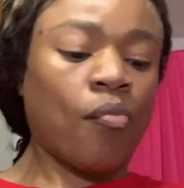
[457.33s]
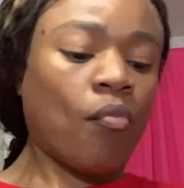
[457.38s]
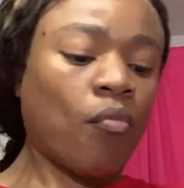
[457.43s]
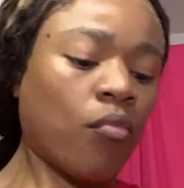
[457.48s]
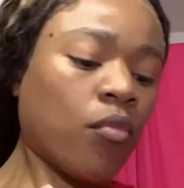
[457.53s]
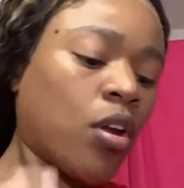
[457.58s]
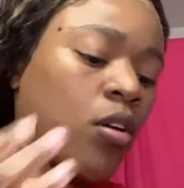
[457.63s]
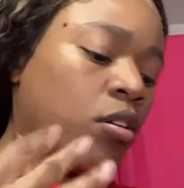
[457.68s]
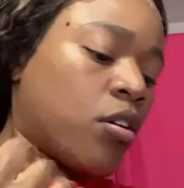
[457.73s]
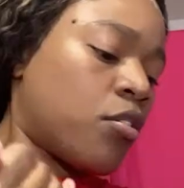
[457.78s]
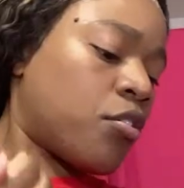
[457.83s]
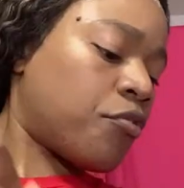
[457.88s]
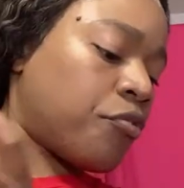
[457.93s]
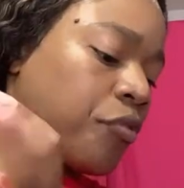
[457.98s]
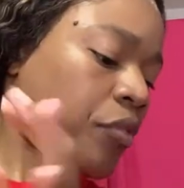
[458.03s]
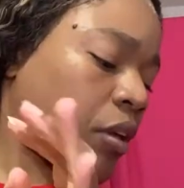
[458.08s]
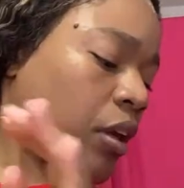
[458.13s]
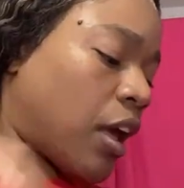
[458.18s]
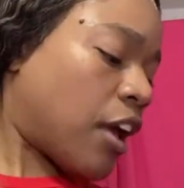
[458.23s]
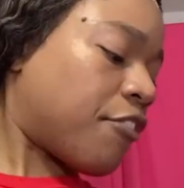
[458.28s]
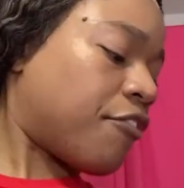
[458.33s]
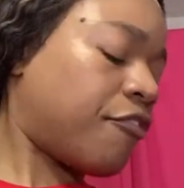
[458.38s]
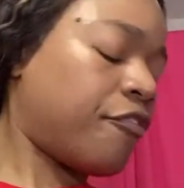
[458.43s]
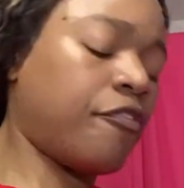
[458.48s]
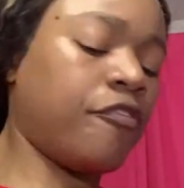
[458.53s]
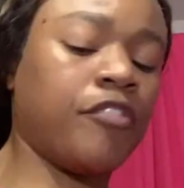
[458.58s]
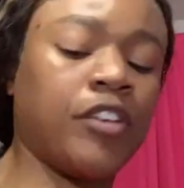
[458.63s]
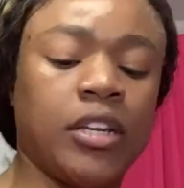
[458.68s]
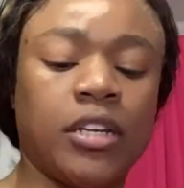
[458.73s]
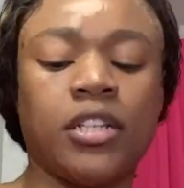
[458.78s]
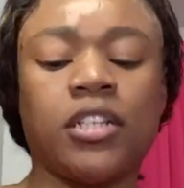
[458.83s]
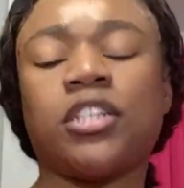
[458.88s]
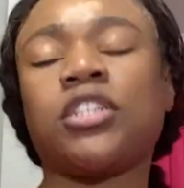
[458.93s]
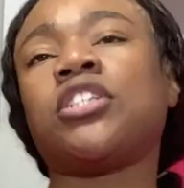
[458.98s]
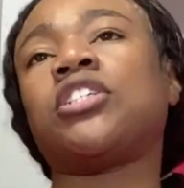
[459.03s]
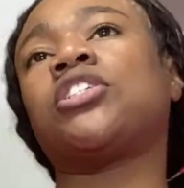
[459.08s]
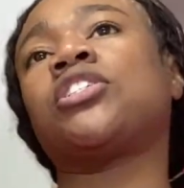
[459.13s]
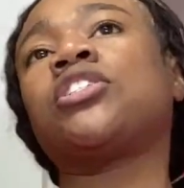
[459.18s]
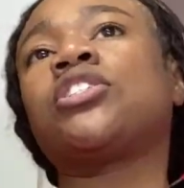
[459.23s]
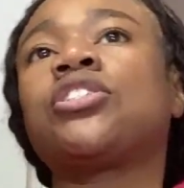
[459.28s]
Hopefully I
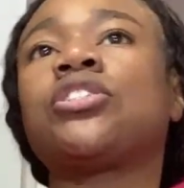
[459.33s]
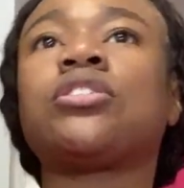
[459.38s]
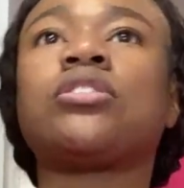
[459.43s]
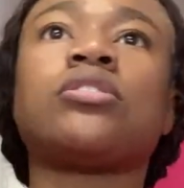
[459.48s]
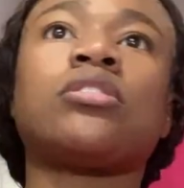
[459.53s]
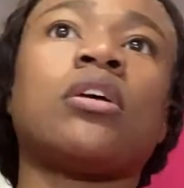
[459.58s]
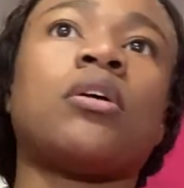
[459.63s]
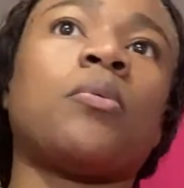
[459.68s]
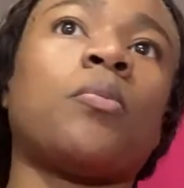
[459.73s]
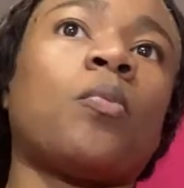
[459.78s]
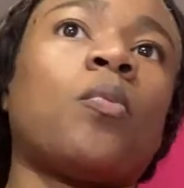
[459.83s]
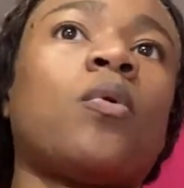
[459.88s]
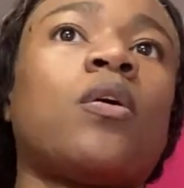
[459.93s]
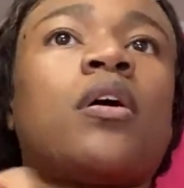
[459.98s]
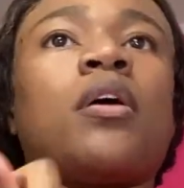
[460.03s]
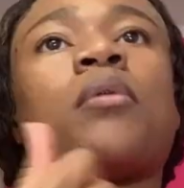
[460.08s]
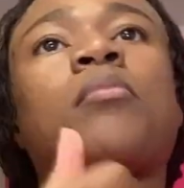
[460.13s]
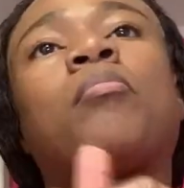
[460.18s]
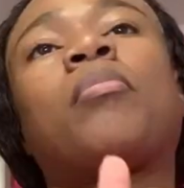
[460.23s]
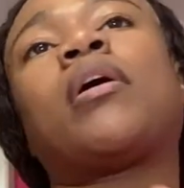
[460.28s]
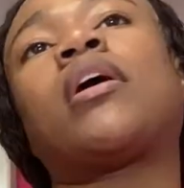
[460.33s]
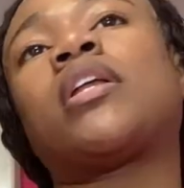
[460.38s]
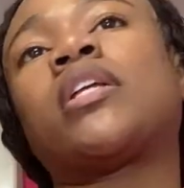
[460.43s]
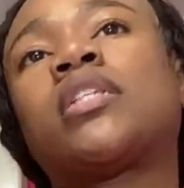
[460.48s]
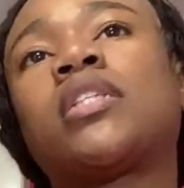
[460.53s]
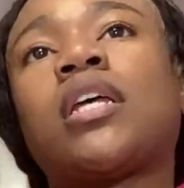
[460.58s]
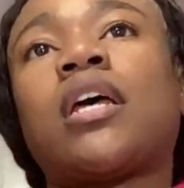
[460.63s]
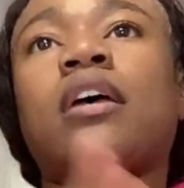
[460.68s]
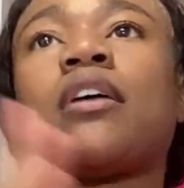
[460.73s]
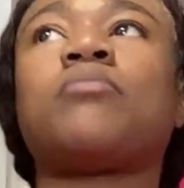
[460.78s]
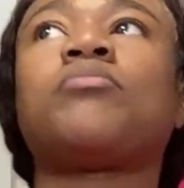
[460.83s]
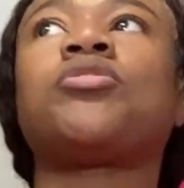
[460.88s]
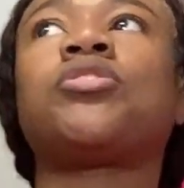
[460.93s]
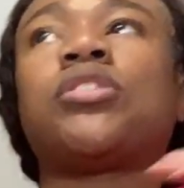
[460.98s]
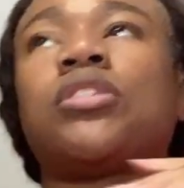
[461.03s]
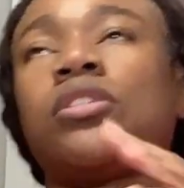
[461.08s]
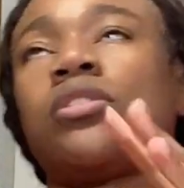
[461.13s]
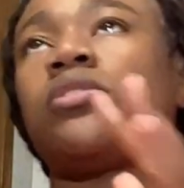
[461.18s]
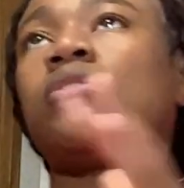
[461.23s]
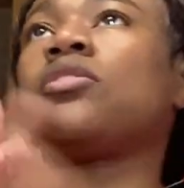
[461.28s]
finish somewhat by the time she's
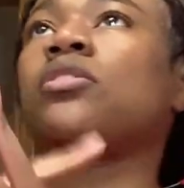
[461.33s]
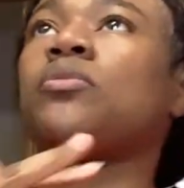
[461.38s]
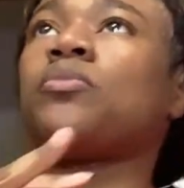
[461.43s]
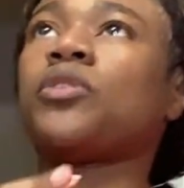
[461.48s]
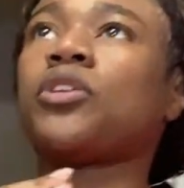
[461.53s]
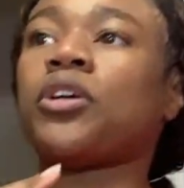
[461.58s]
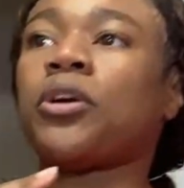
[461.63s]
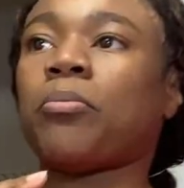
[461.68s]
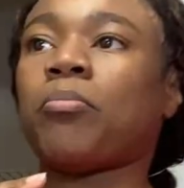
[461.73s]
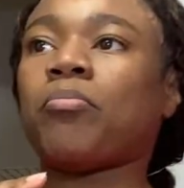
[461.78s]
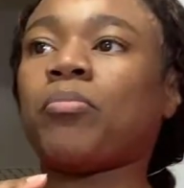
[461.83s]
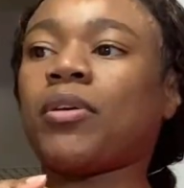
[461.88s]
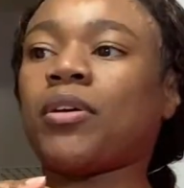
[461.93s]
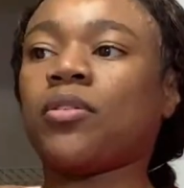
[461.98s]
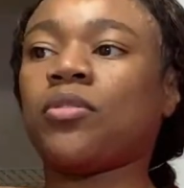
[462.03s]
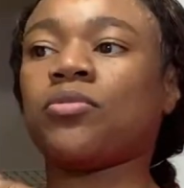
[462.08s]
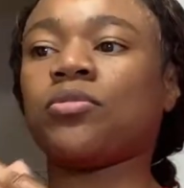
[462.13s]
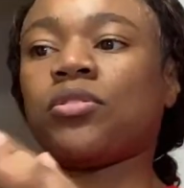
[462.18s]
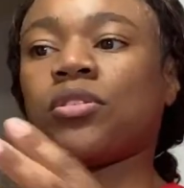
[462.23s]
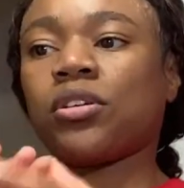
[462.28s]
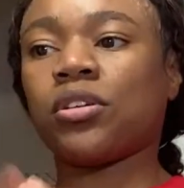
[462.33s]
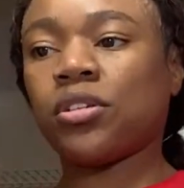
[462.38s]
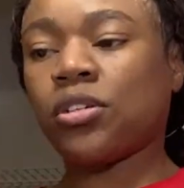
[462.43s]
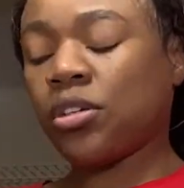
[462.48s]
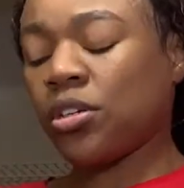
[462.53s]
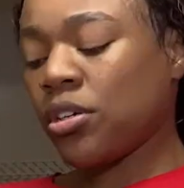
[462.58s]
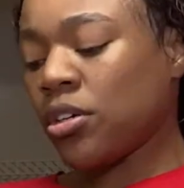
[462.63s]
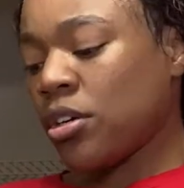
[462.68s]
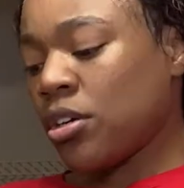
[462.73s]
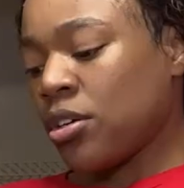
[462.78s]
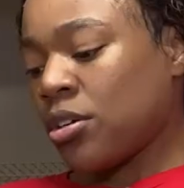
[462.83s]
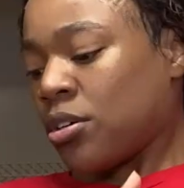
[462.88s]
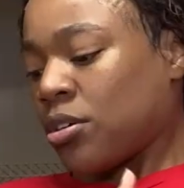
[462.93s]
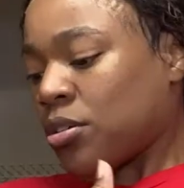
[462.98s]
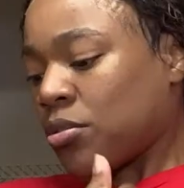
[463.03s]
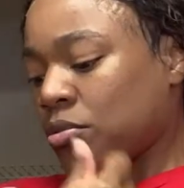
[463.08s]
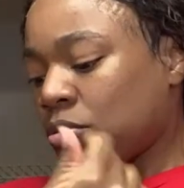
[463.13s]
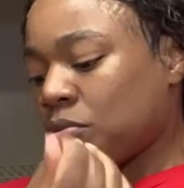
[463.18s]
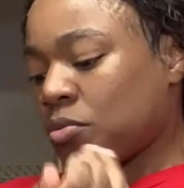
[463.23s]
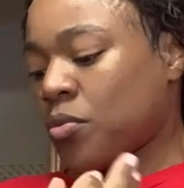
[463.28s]
done with her milk.
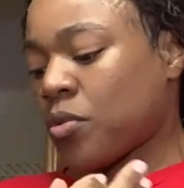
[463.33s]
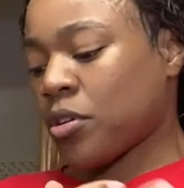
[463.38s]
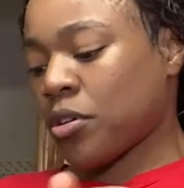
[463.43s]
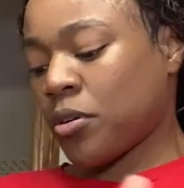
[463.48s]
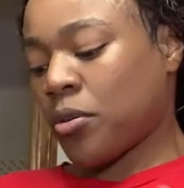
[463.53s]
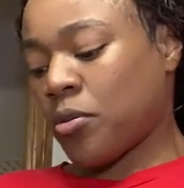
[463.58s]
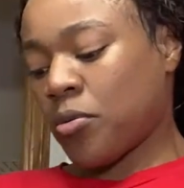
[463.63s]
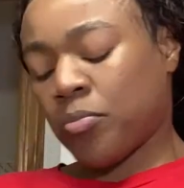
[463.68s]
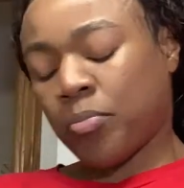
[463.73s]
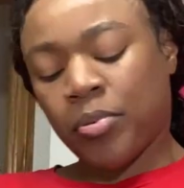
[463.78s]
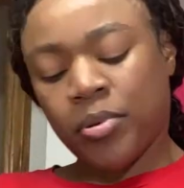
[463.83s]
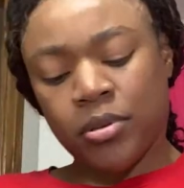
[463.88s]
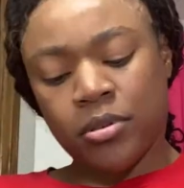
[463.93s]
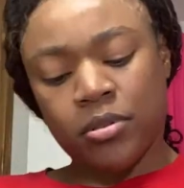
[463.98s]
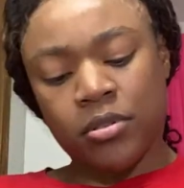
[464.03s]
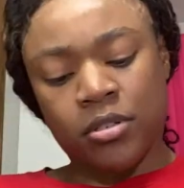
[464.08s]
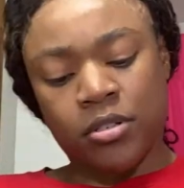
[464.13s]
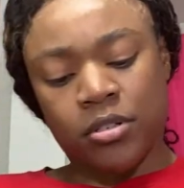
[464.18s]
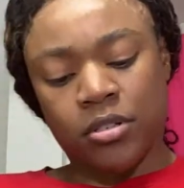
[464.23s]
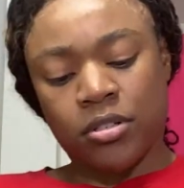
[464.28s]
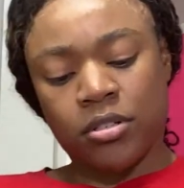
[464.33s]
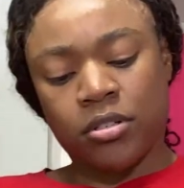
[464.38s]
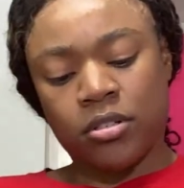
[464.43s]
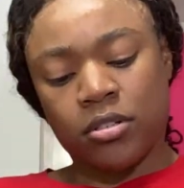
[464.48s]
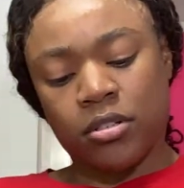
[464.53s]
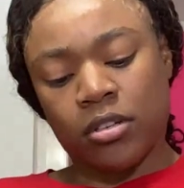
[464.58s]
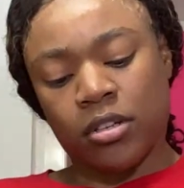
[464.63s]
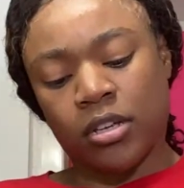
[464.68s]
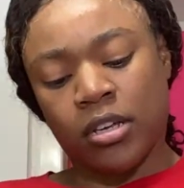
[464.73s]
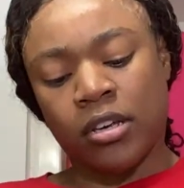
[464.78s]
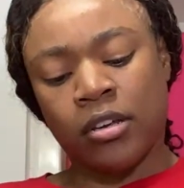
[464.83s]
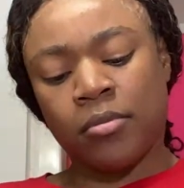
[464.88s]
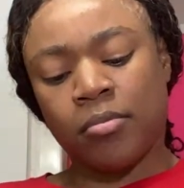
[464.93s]
Work on putting her to sleep.